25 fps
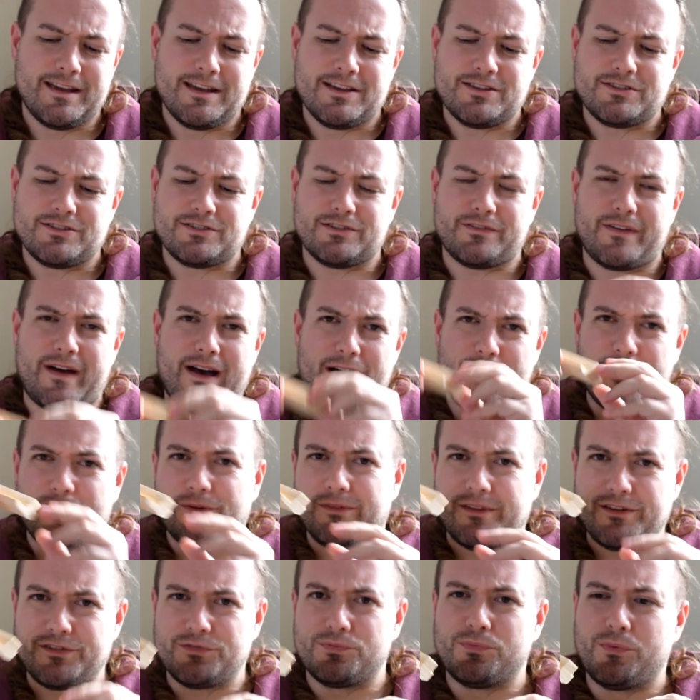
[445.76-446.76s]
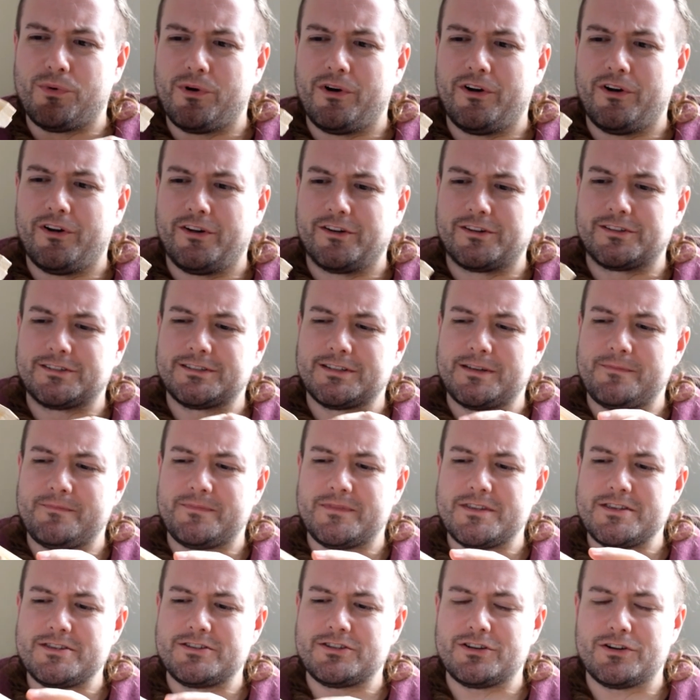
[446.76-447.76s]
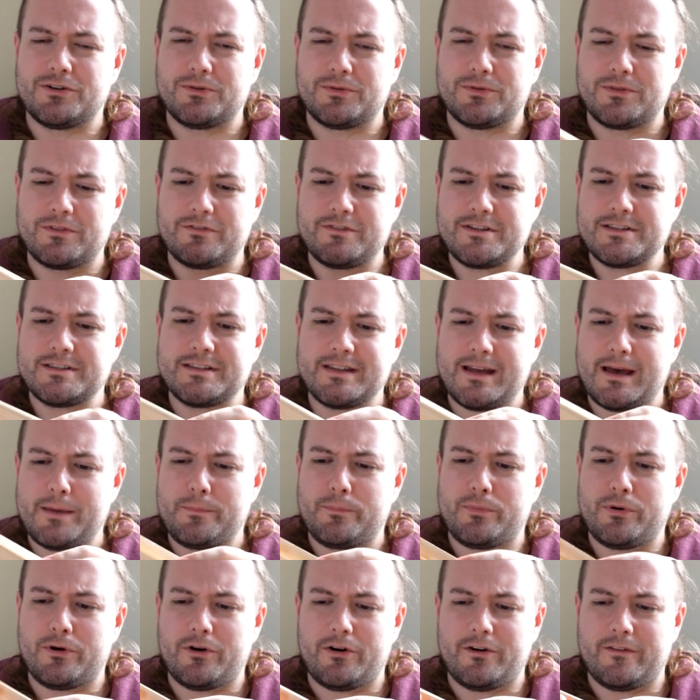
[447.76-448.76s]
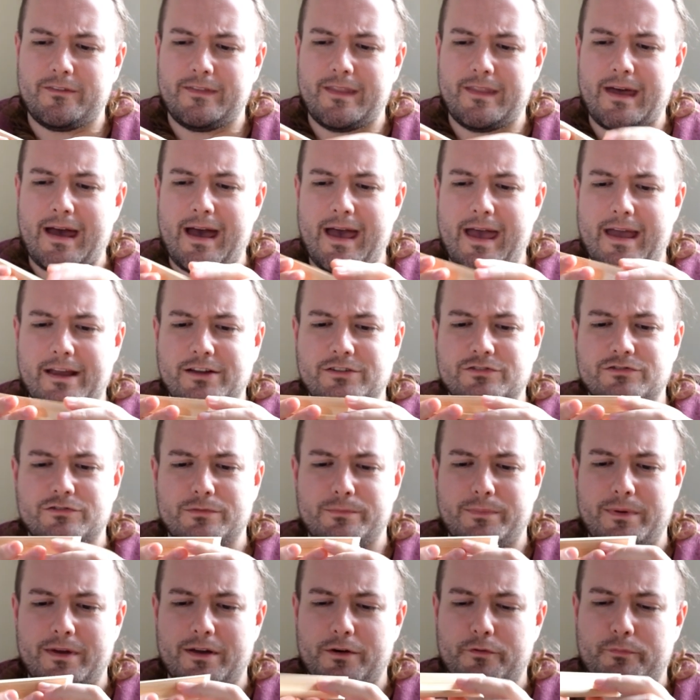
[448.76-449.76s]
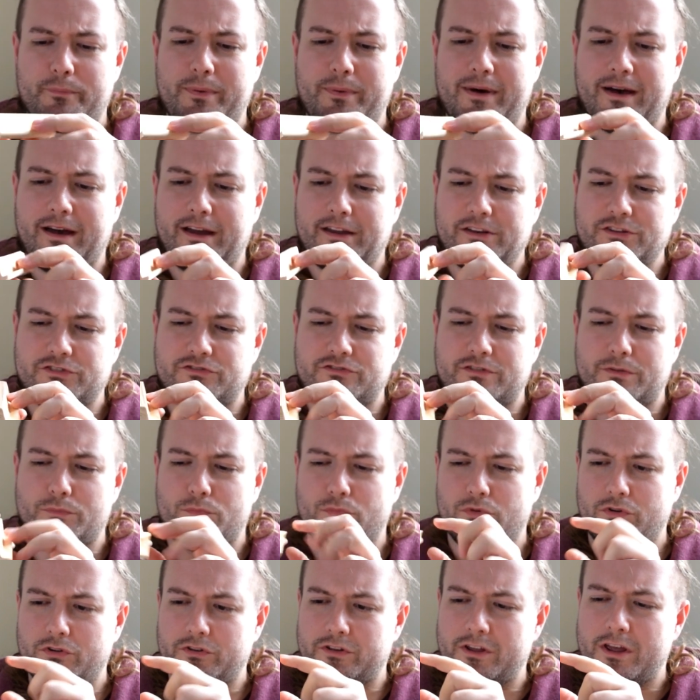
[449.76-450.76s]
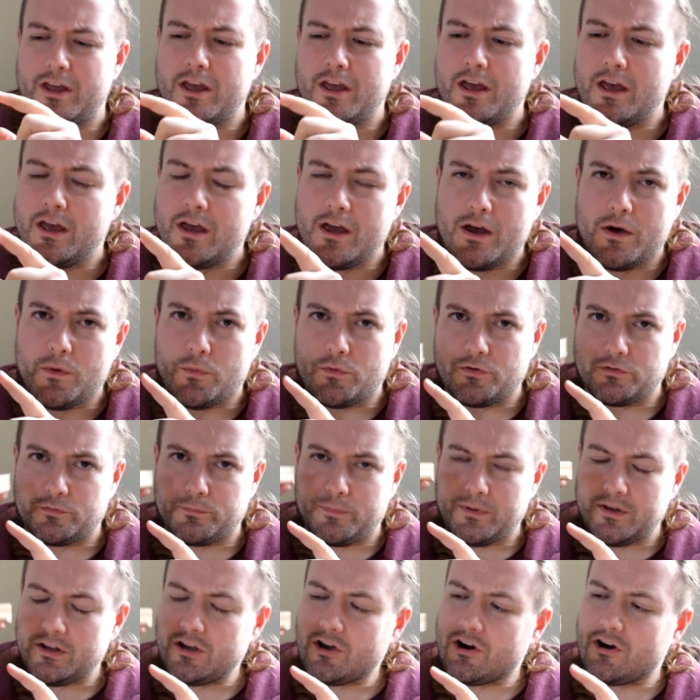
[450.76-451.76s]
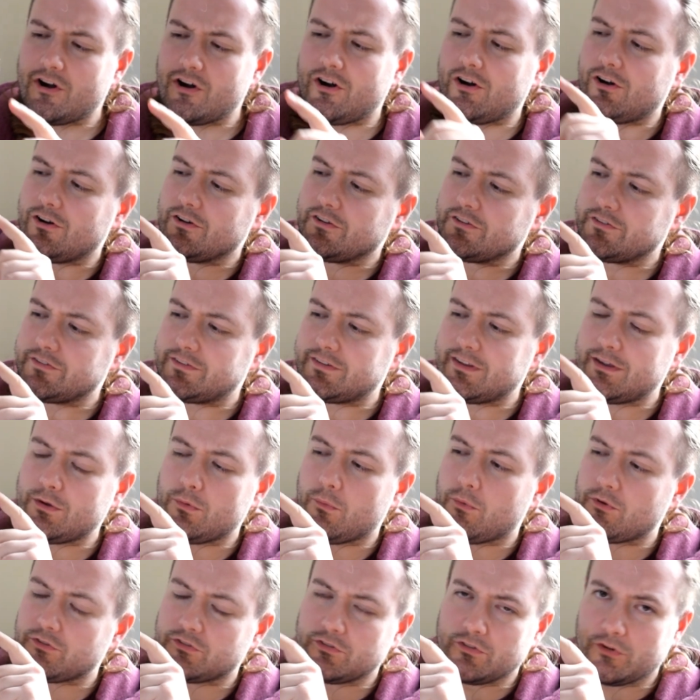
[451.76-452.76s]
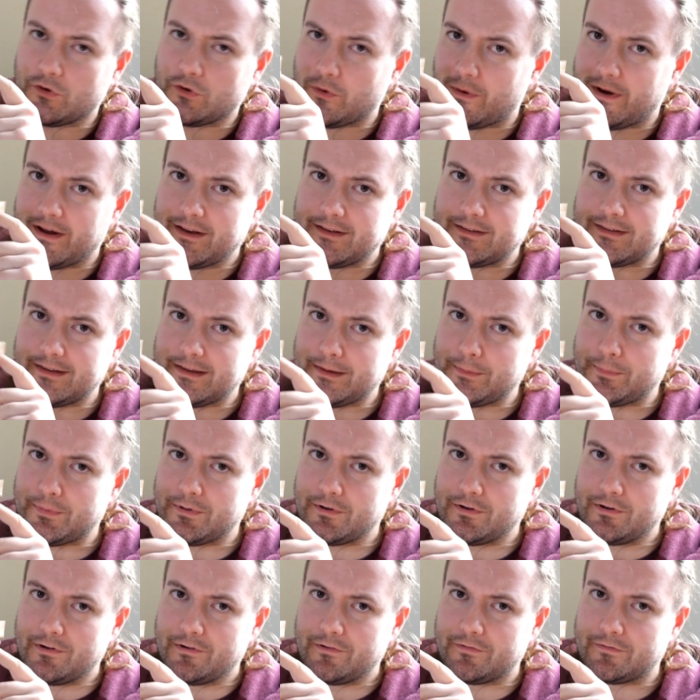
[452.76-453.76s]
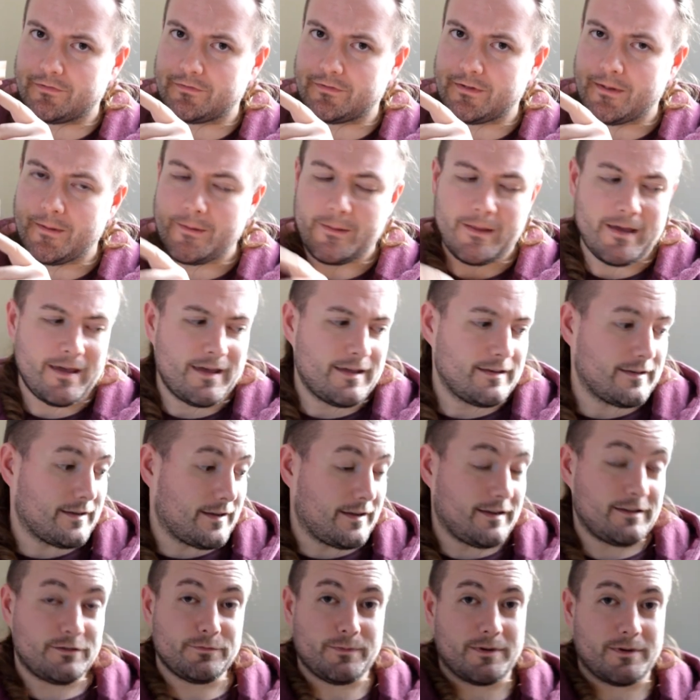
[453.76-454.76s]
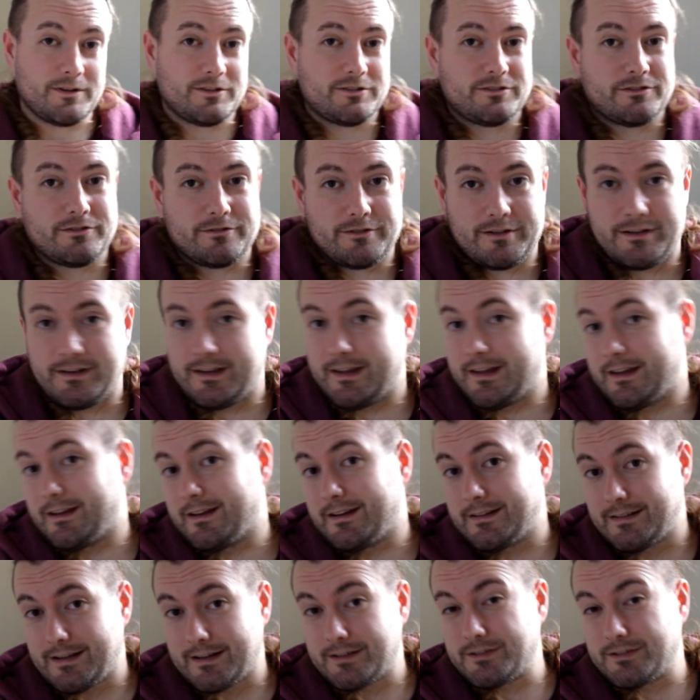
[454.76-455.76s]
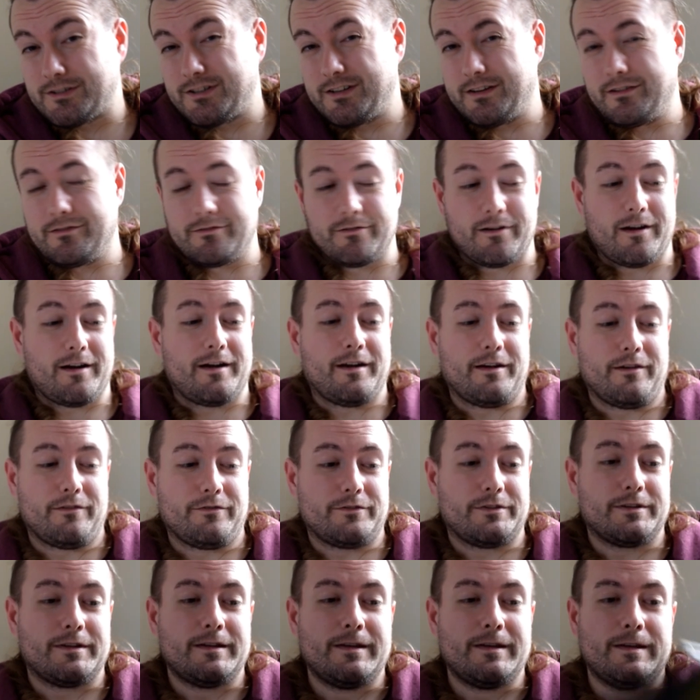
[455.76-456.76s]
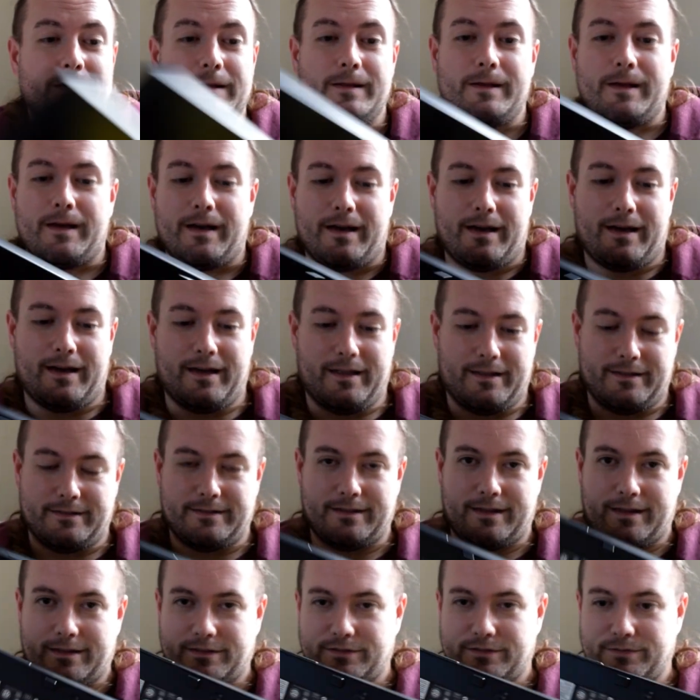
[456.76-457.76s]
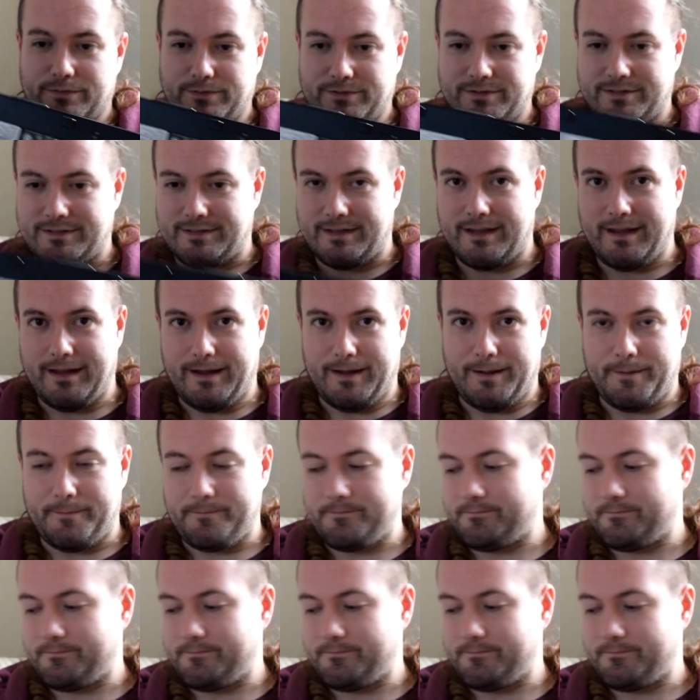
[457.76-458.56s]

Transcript: sort of how this works. So the reason I put on that extra bit of pine strip wood was because it wasn't quite deep enough. Now here's my screen here, it's actually arrived. And as we see,